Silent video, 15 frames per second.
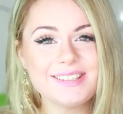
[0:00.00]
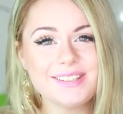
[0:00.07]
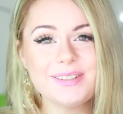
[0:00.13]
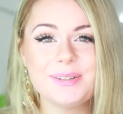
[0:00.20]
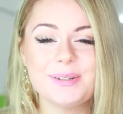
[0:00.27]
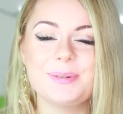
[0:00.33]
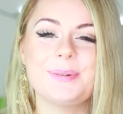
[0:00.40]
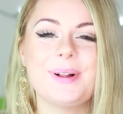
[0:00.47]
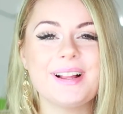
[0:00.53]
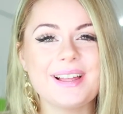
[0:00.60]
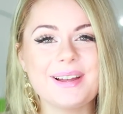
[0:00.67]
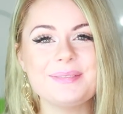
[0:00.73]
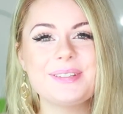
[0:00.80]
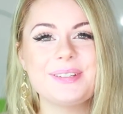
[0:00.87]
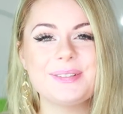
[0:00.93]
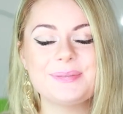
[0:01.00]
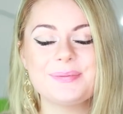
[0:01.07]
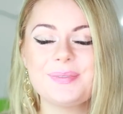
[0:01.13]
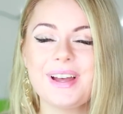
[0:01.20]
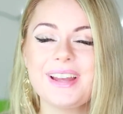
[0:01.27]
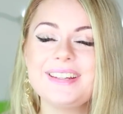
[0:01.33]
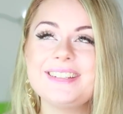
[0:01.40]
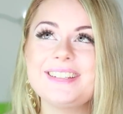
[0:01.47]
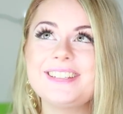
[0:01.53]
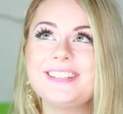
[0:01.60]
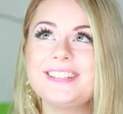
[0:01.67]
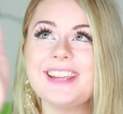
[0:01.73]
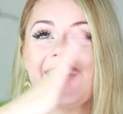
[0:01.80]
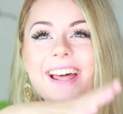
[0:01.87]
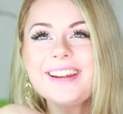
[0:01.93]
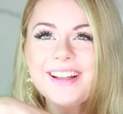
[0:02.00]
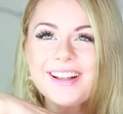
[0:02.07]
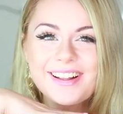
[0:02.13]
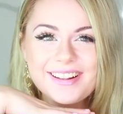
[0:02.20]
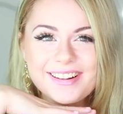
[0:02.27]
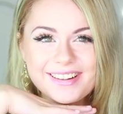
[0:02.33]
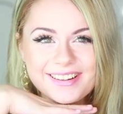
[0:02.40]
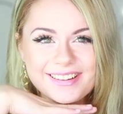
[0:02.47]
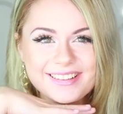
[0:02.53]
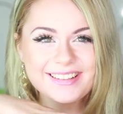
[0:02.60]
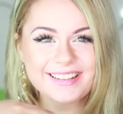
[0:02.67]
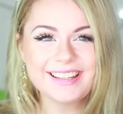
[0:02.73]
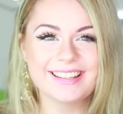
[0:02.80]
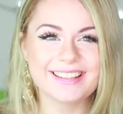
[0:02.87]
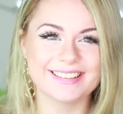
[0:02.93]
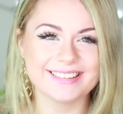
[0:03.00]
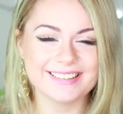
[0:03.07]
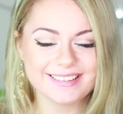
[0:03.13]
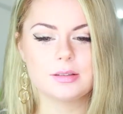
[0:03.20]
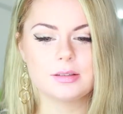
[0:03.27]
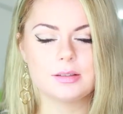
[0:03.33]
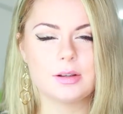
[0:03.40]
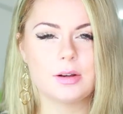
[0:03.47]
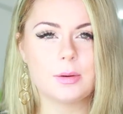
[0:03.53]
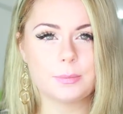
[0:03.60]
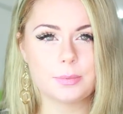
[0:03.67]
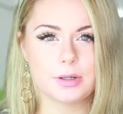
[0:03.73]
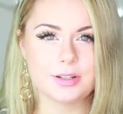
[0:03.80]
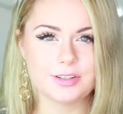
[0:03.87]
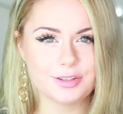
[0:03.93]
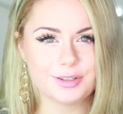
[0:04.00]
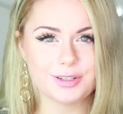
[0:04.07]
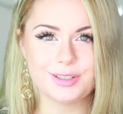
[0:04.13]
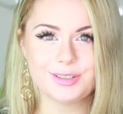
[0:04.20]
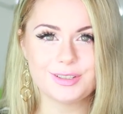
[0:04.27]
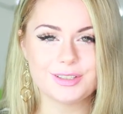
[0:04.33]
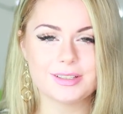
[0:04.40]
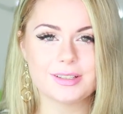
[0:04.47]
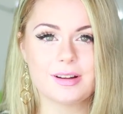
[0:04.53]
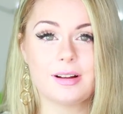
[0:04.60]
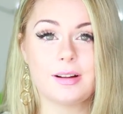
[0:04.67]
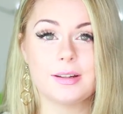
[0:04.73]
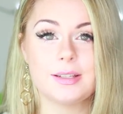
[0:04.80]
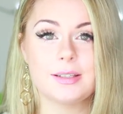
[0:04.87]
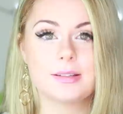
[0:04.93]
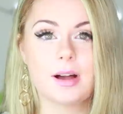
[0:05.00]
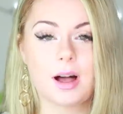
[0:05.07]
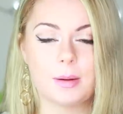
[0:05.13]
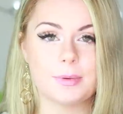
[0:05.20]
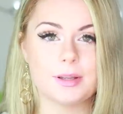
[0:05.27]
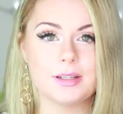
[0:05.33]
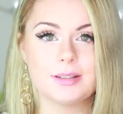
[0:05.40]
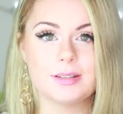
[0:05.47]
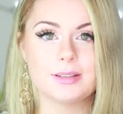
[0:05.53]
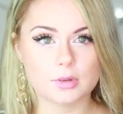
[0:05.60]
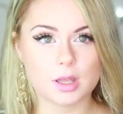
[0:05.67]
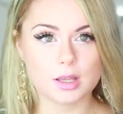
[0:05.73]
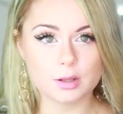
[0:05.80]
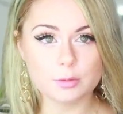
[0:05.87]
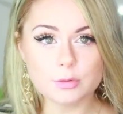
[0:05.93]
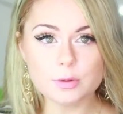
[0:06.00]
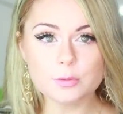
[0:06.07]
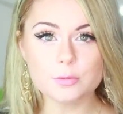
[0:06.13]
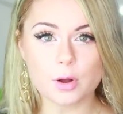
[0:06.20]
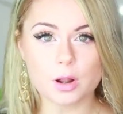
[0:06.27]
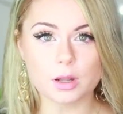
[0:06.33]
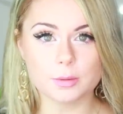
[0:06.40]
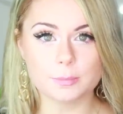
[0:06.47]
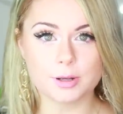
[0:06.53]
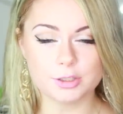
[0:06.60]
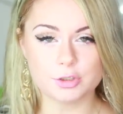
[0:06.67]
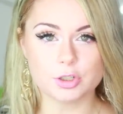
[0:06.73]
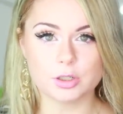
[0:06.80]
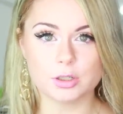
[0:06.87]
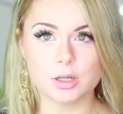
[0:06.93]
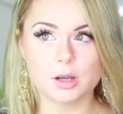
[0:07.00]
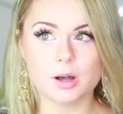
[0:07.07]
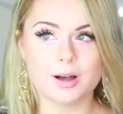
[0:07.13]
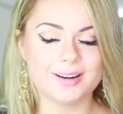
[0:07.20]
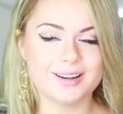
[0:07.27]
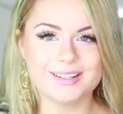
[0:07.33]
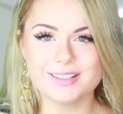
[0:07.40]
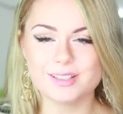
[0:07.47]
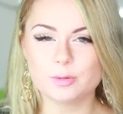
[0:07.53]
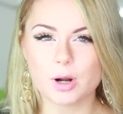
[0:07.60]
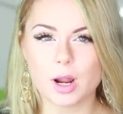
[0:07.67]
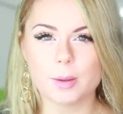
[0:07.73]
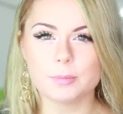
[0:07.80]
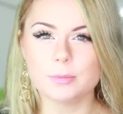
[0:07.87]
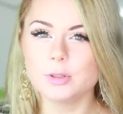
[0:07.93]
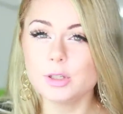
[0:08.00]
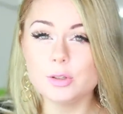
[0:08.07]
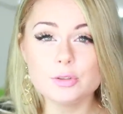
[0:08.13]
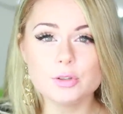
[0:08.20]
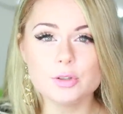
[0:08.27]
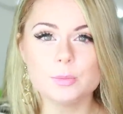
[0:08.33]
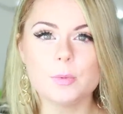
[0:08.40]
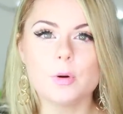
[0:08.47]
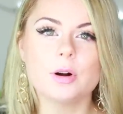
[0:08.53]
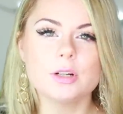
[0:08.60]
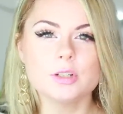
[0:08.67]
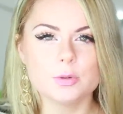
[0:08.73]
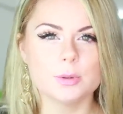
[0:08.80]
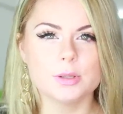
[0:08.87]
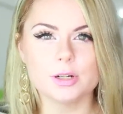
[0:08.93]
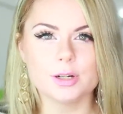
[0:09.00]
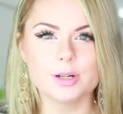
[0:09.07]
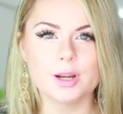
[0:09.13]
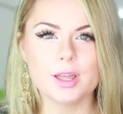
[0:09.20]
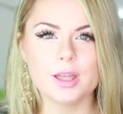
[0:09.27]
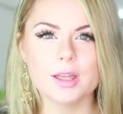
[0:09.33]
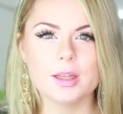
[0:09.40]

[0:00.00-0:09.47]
Awesome, and welcome to my channel. So I'm pretty sure you just saw all these comments, and if you followed my journey on Instagram, YouTube or Twitter,